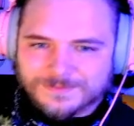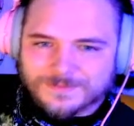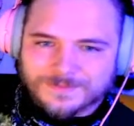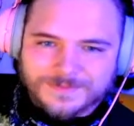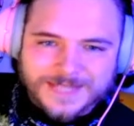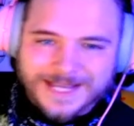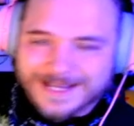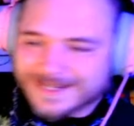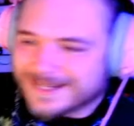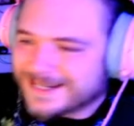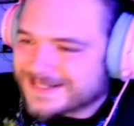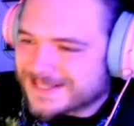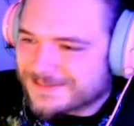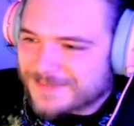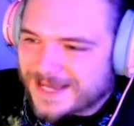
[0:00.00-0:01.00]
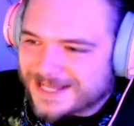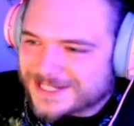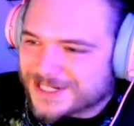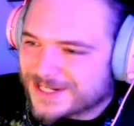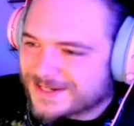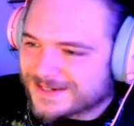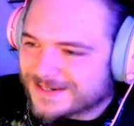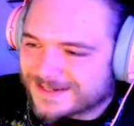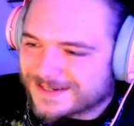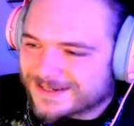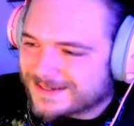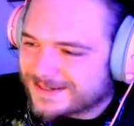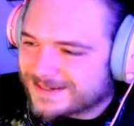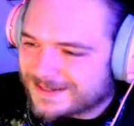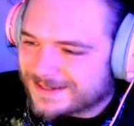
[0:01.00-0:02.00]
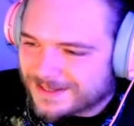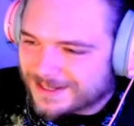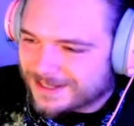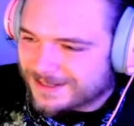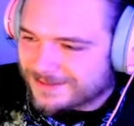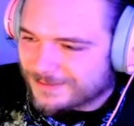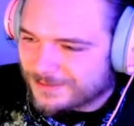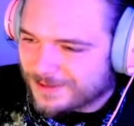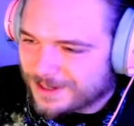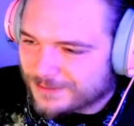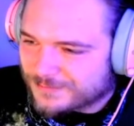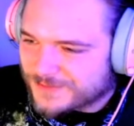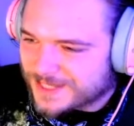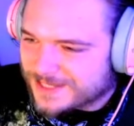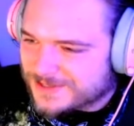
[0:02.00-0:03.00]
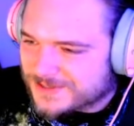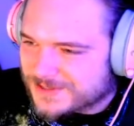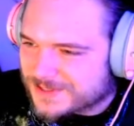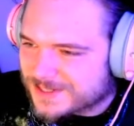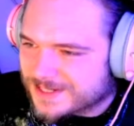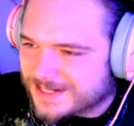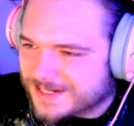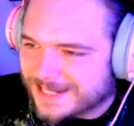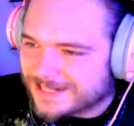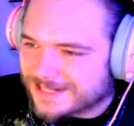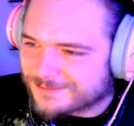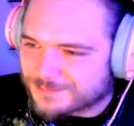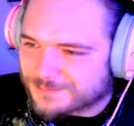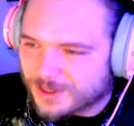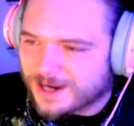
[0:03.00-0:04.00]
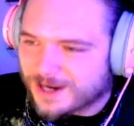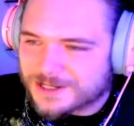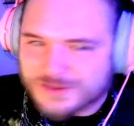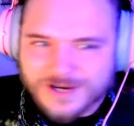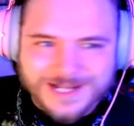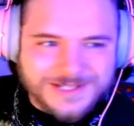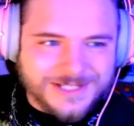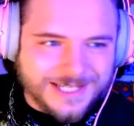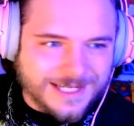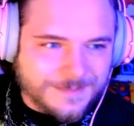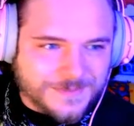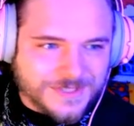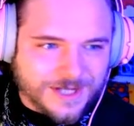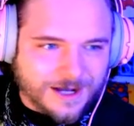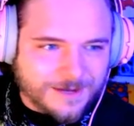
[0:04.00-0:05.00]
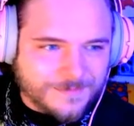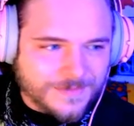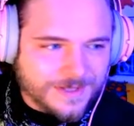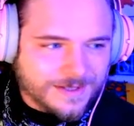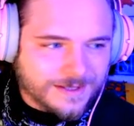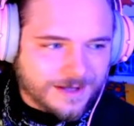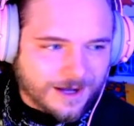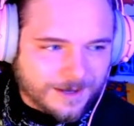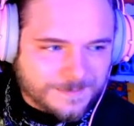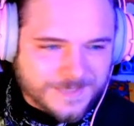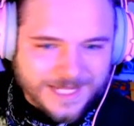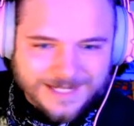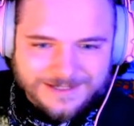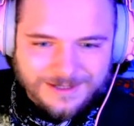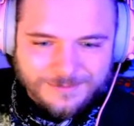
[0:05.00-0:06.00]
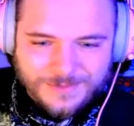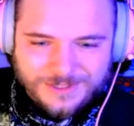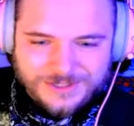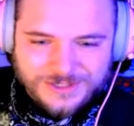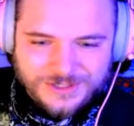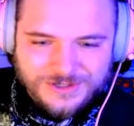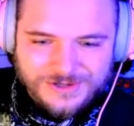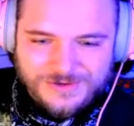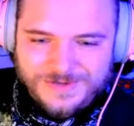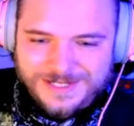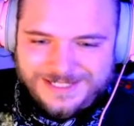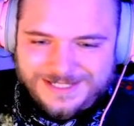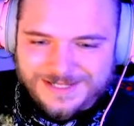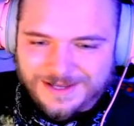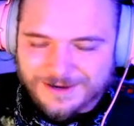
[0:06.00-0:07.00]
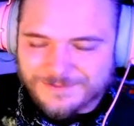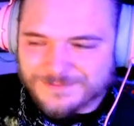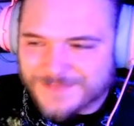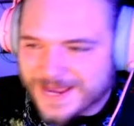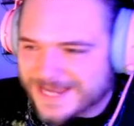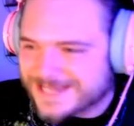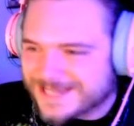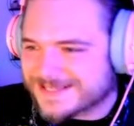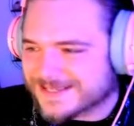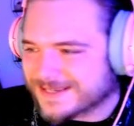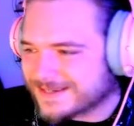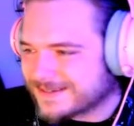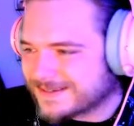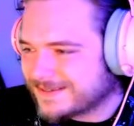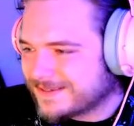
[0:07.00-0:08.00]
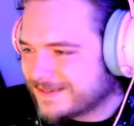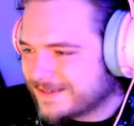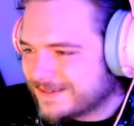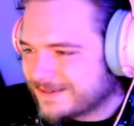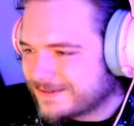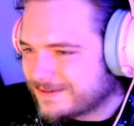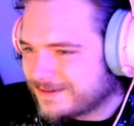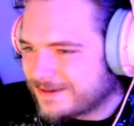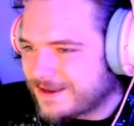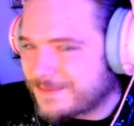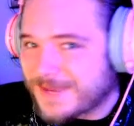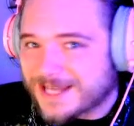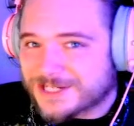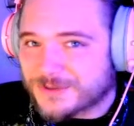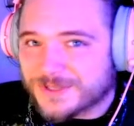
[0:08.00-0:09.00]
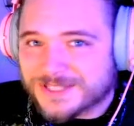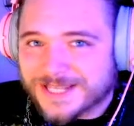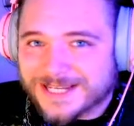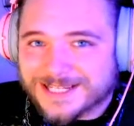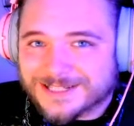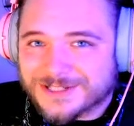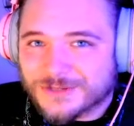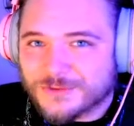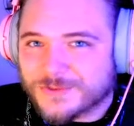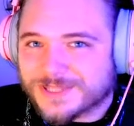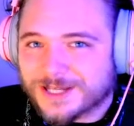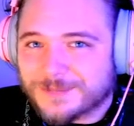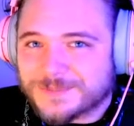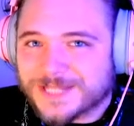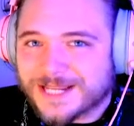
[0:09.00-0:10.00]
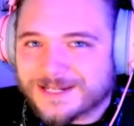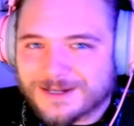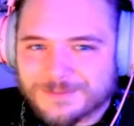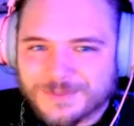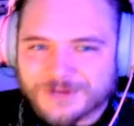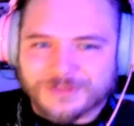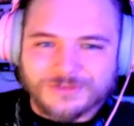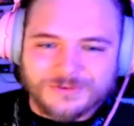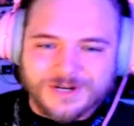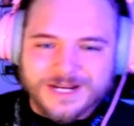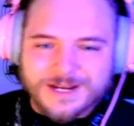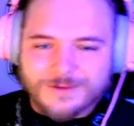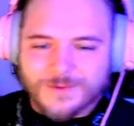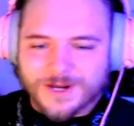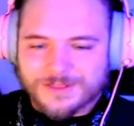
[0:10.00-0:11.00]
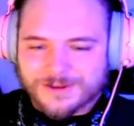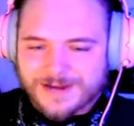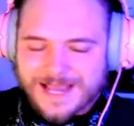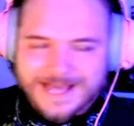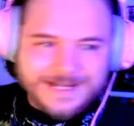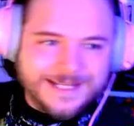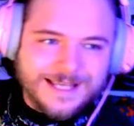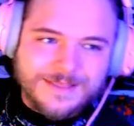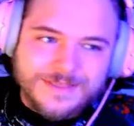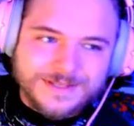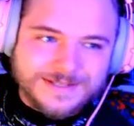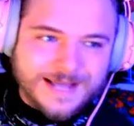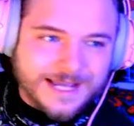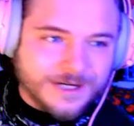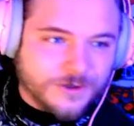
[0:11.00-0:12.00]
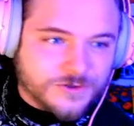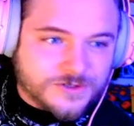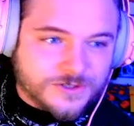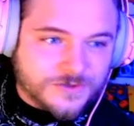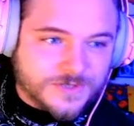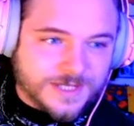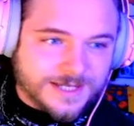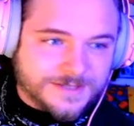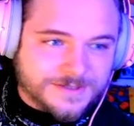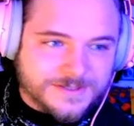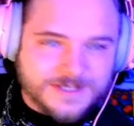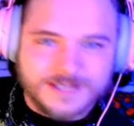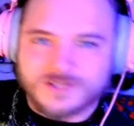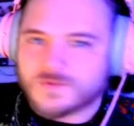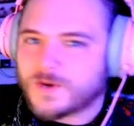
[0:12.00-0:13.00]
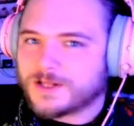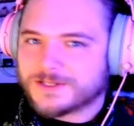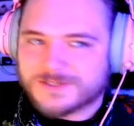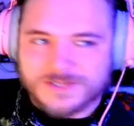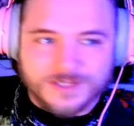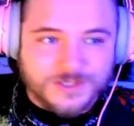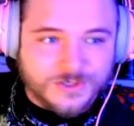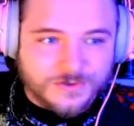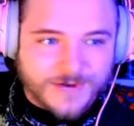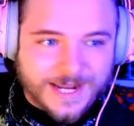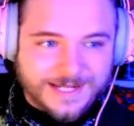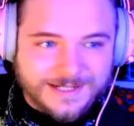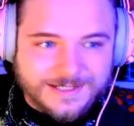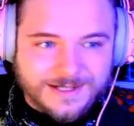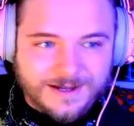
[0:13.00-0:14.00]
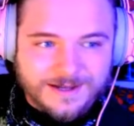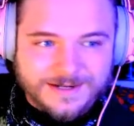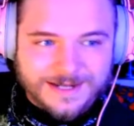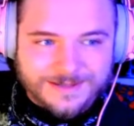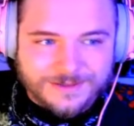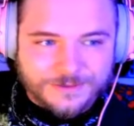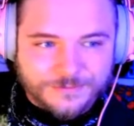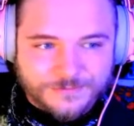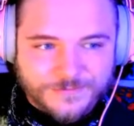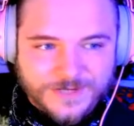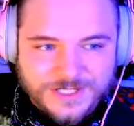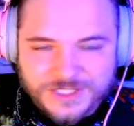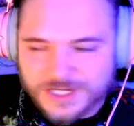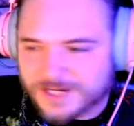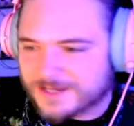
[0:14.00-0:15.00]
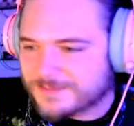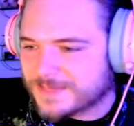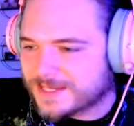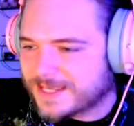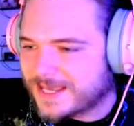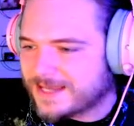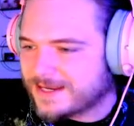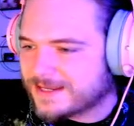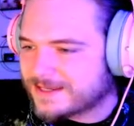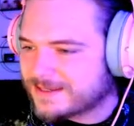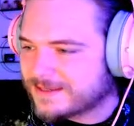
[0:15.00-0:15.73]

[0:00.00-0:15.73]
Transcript: yeah, guys, imagine if this kind of progress keeps up. Update number two is amazing. Imagine what they could do with update number three, where they're adding in the Deinosuchus, as well as the Pteranodon and the fishing mechanic.